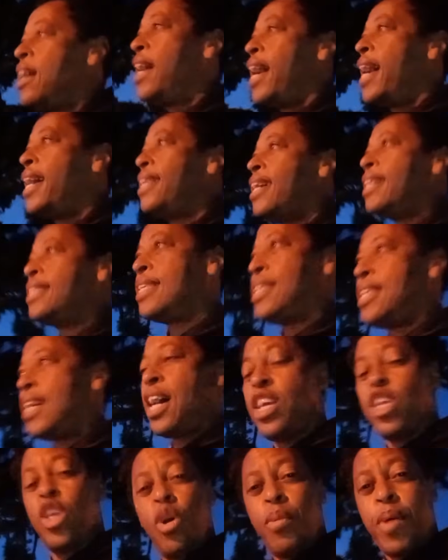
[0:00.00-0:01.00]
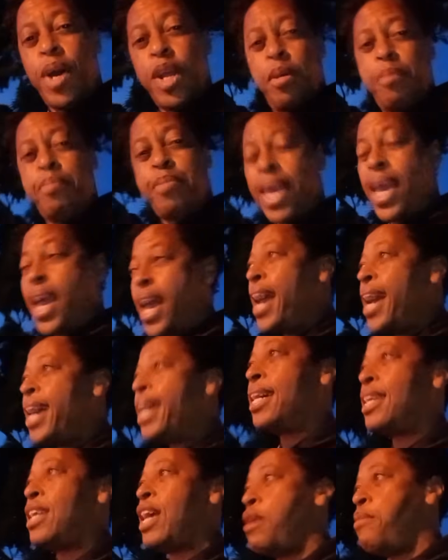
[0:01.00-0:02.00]
And that, yeah, you want to be
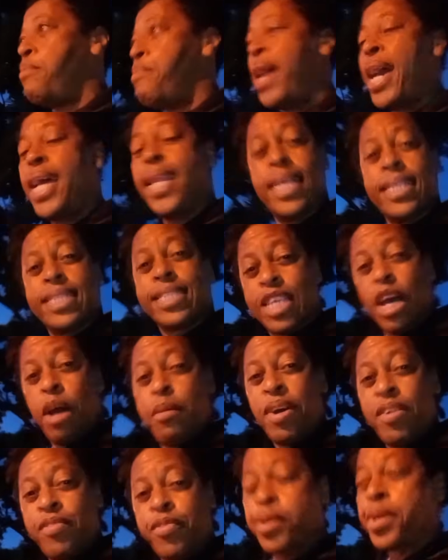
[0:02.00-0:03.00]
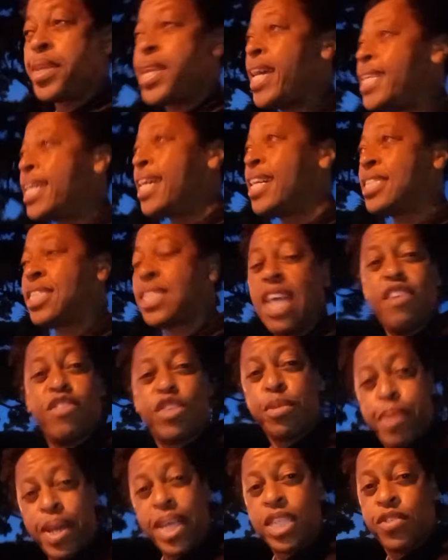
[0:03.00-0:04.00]
angry and mad at someone for creating a safe
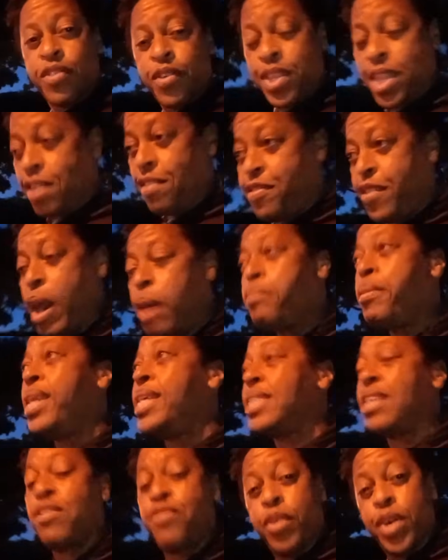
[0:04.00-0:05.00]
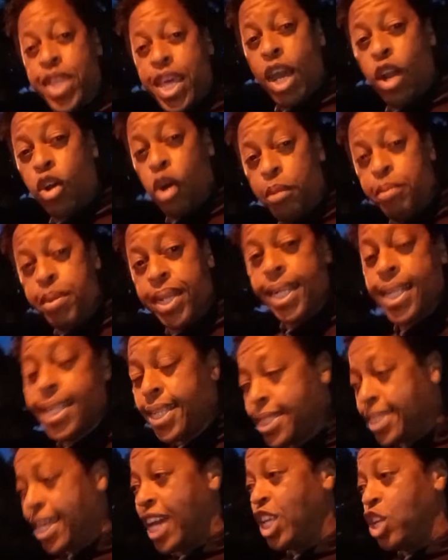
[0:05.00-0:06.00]
space for their families and for their
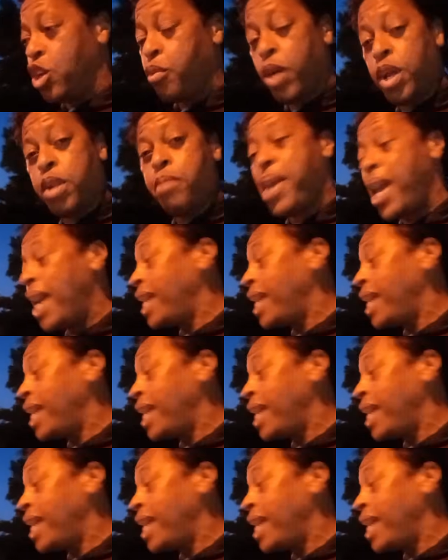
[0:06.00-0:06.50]
communities, and you want to be